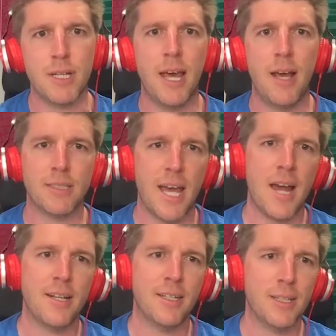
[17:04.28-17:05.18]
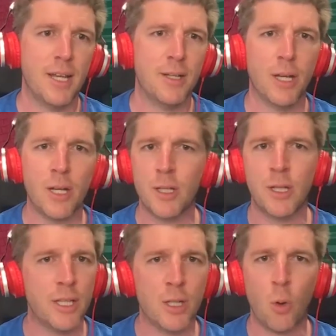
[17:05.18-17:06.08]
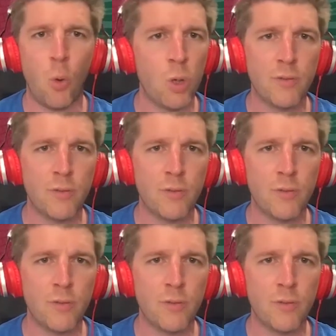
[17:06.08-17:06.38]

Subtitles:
nailed down, and you need all